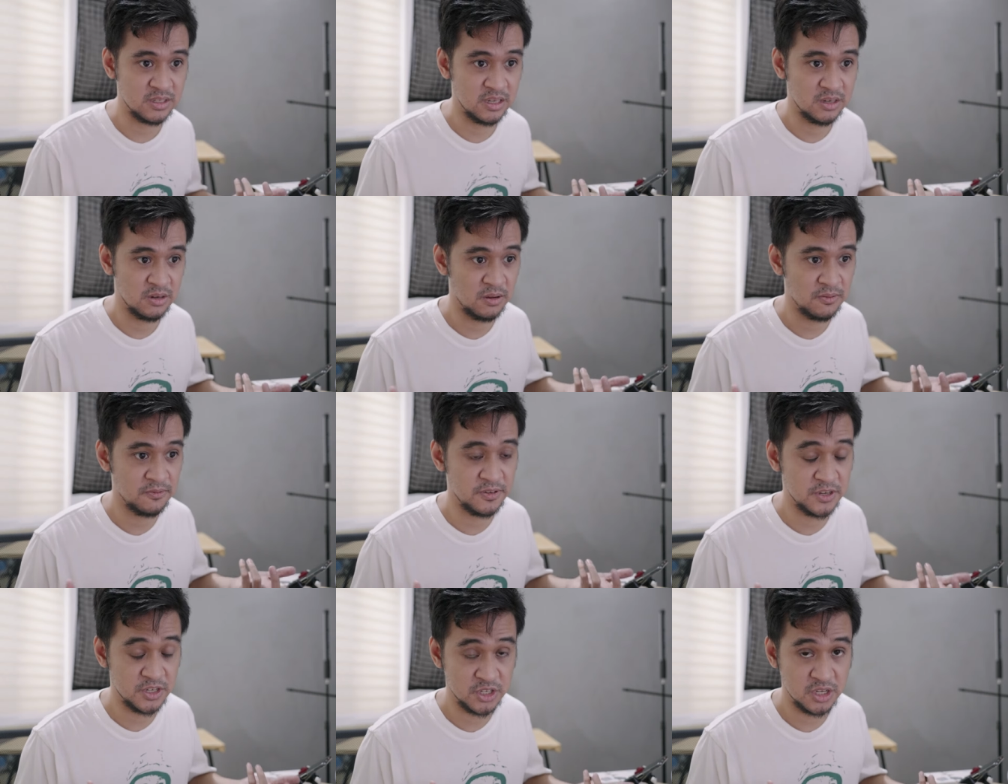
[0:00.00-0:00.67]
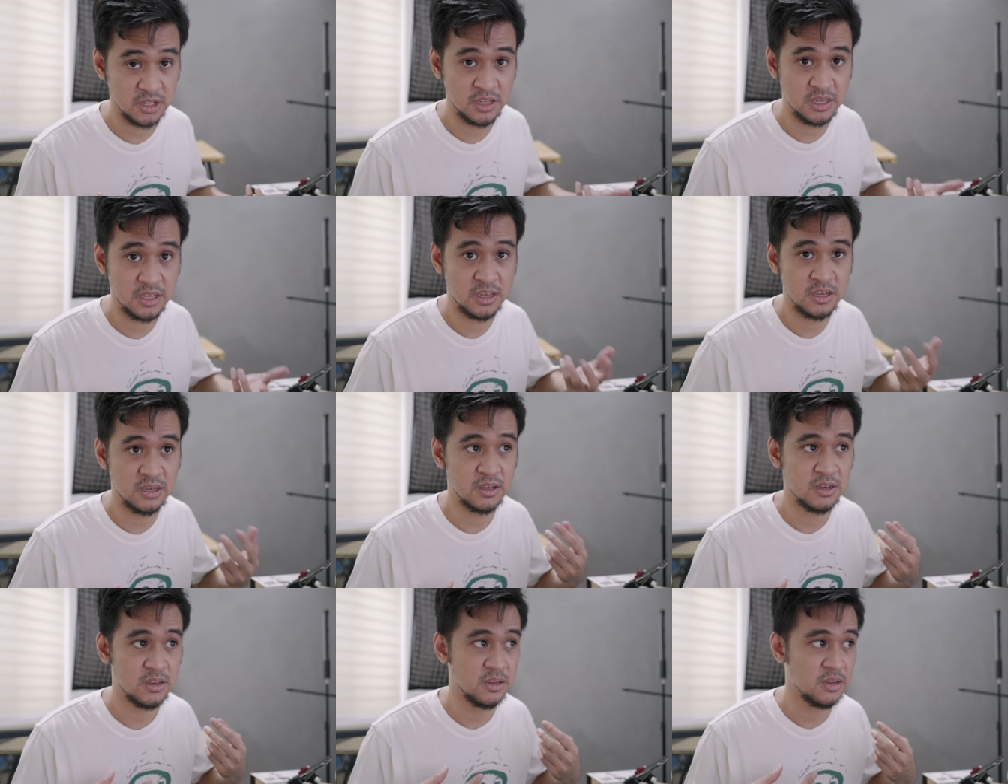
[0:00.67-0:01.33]
it officially
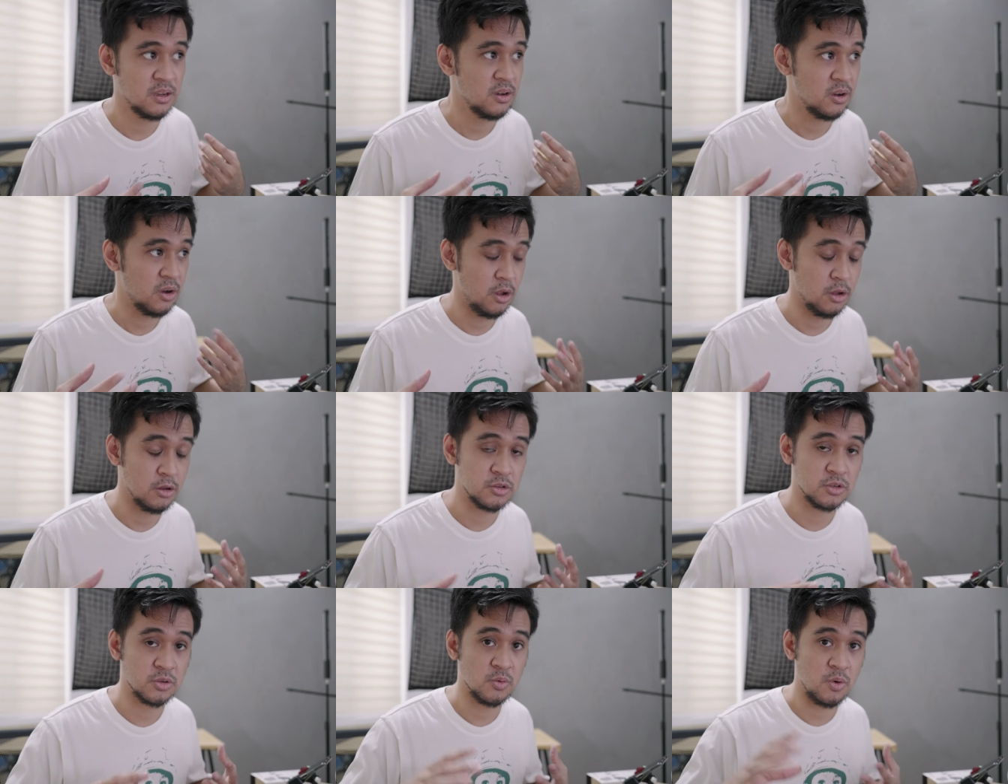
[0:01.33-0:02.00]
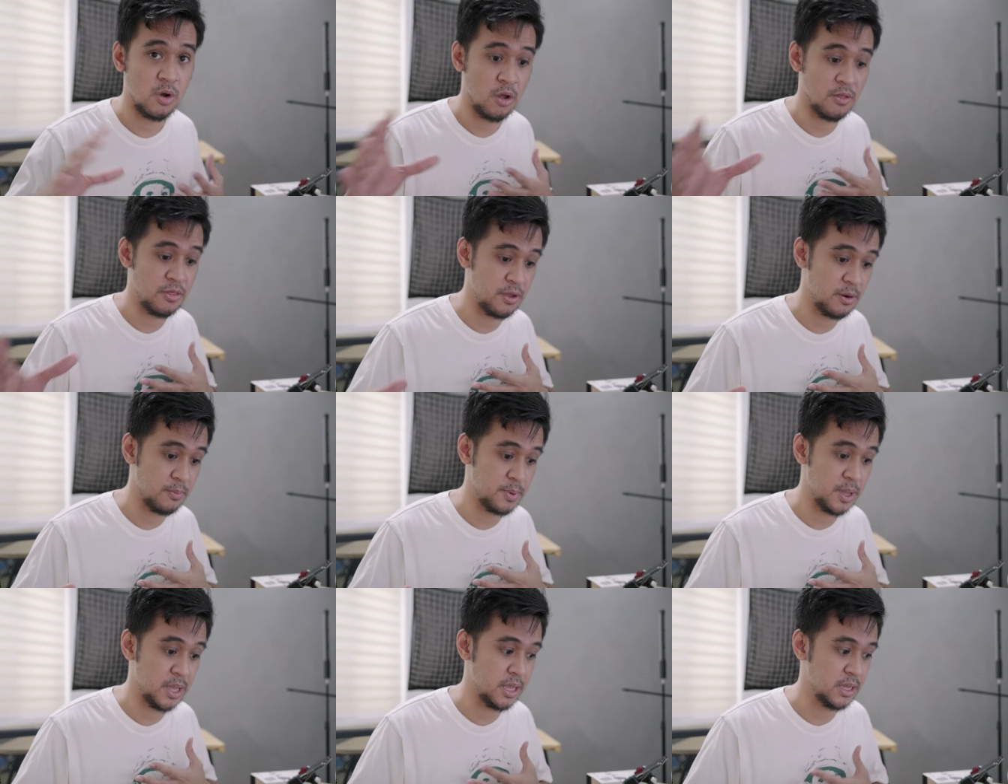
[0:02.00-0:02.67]
also on their
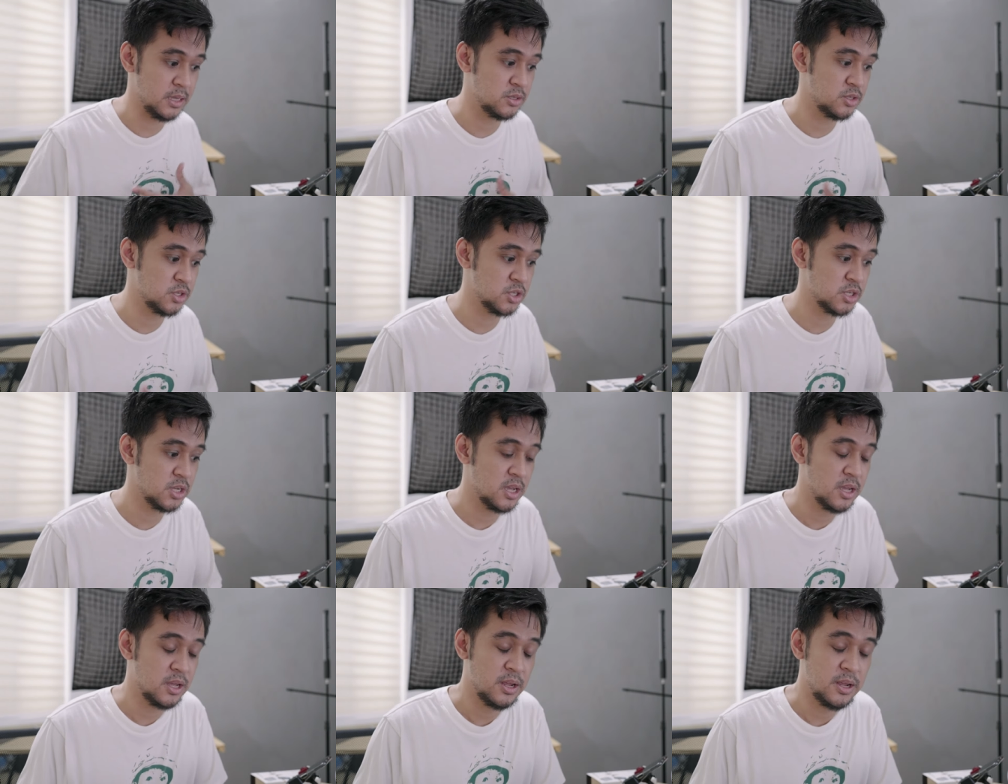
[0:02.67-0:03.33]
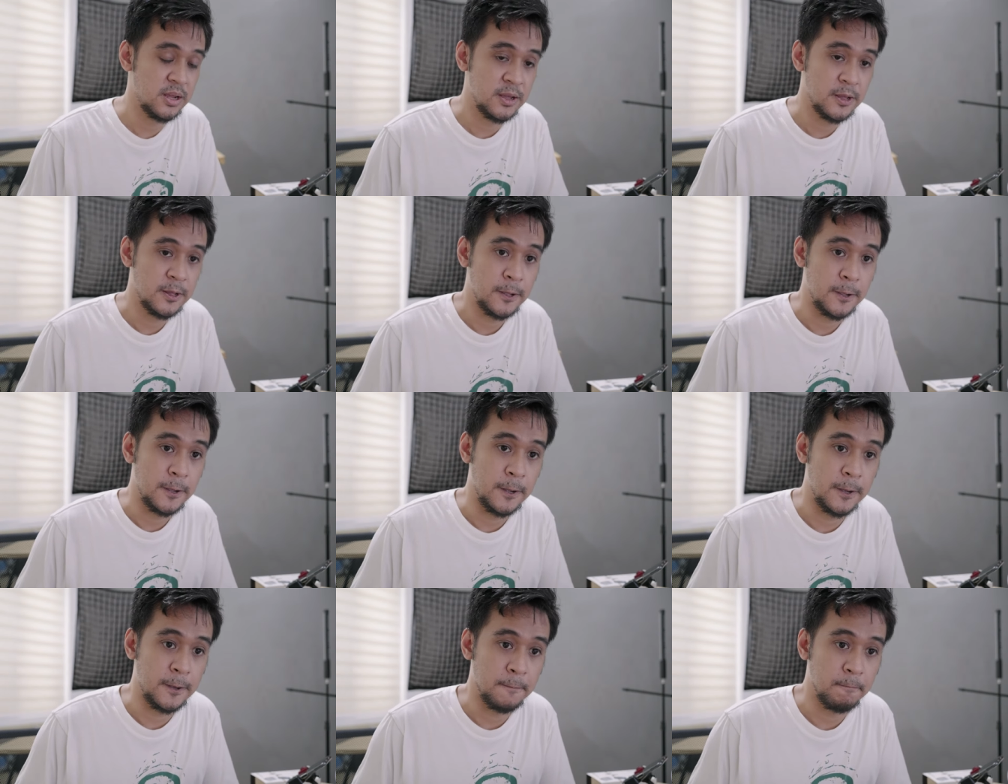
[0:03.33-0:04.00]
page,
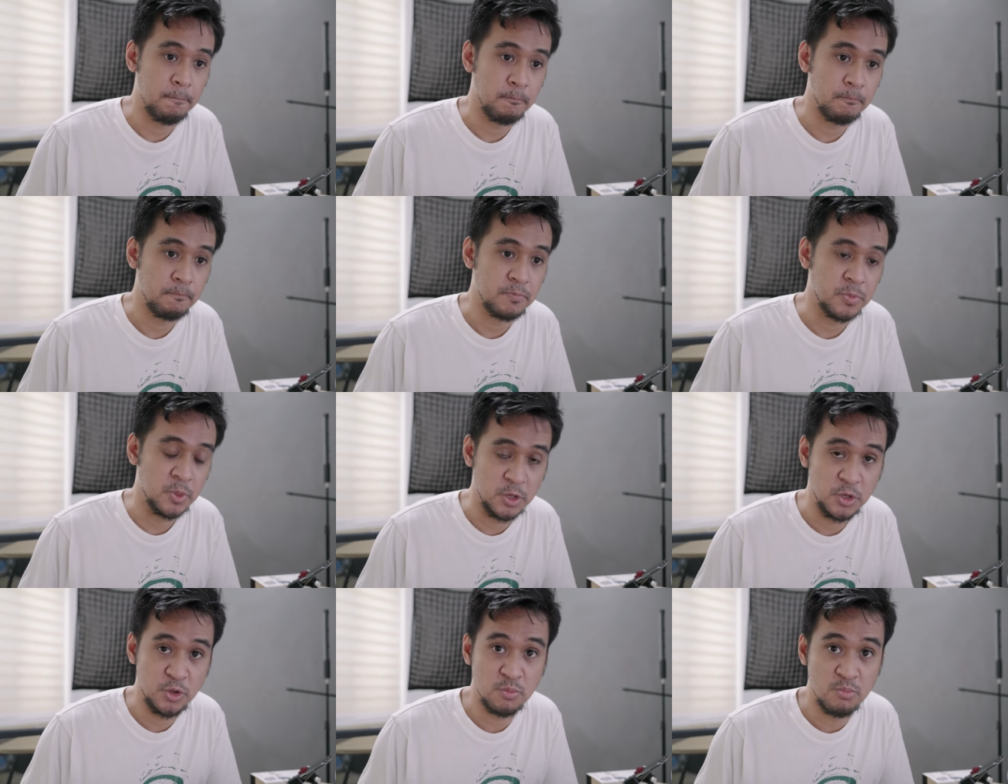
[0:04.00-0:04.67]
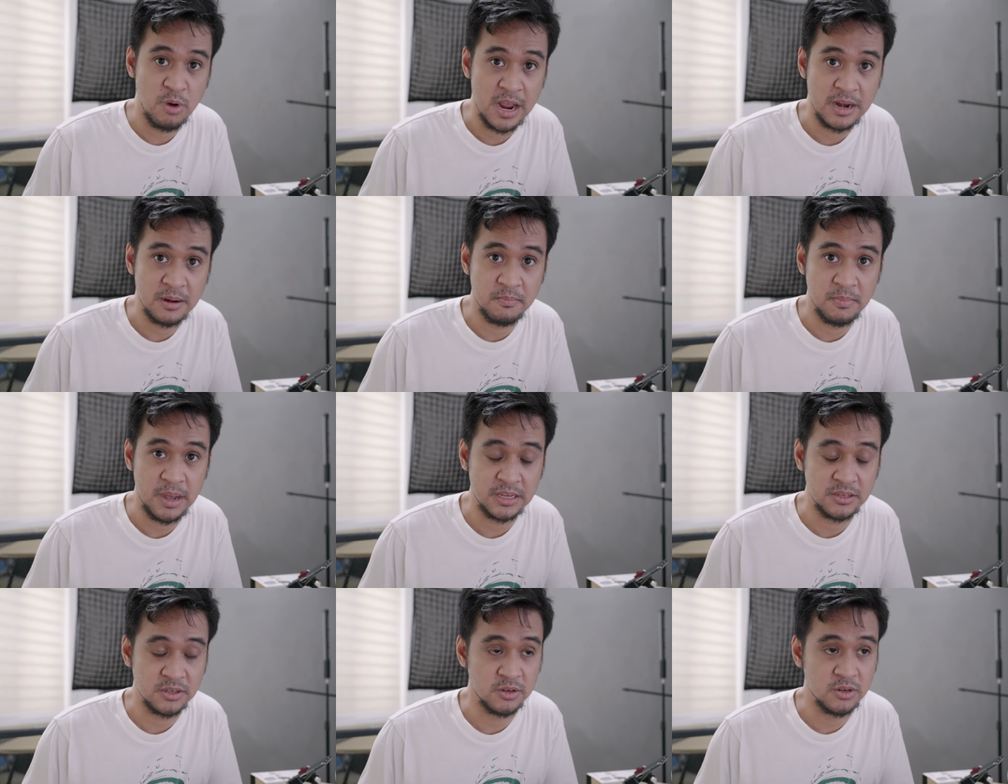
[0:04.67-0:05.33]
the new brand
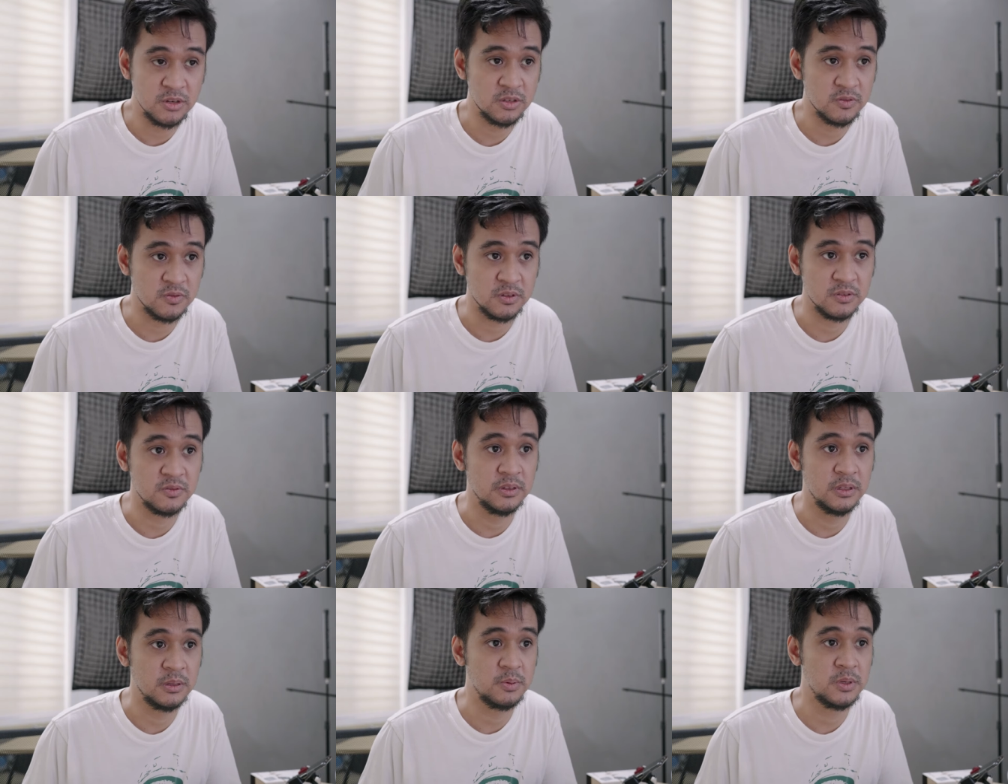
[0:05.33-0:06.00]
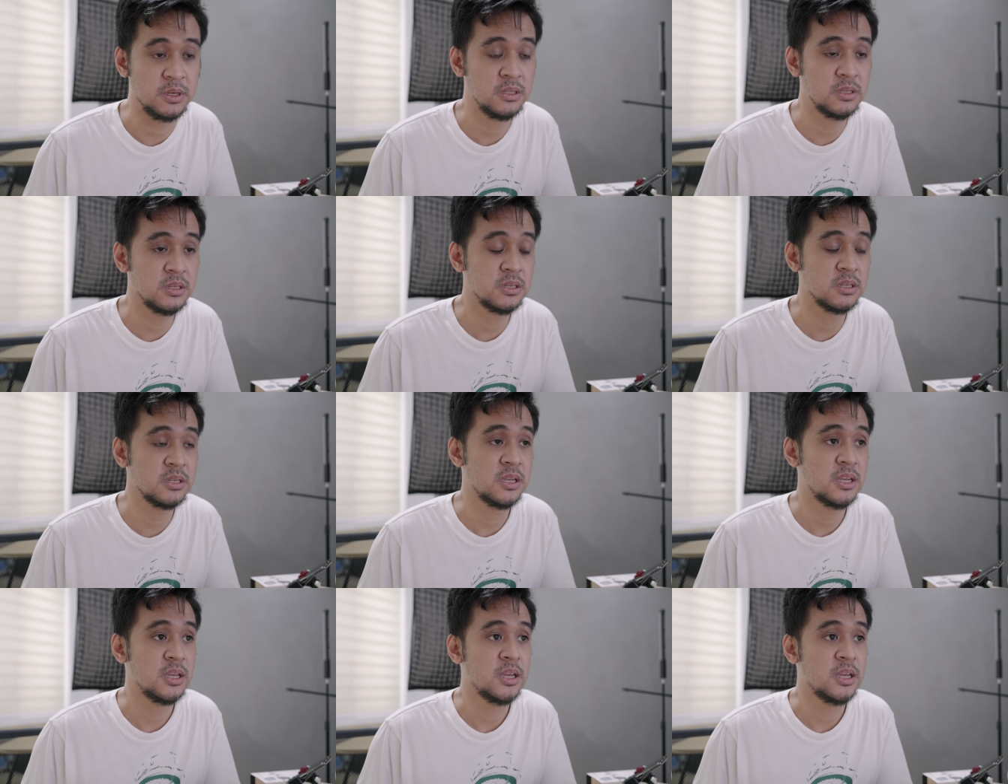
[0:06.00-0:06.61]
ambassadors for the Philippines.